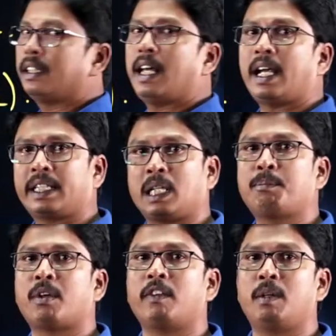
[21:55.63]
the
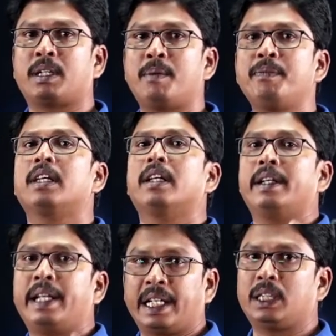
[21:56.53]
active power will become
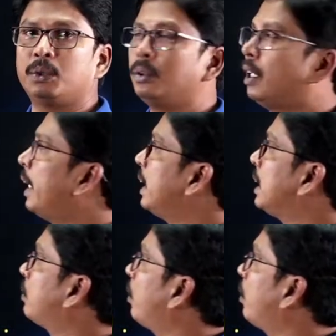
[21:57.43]
negative and it is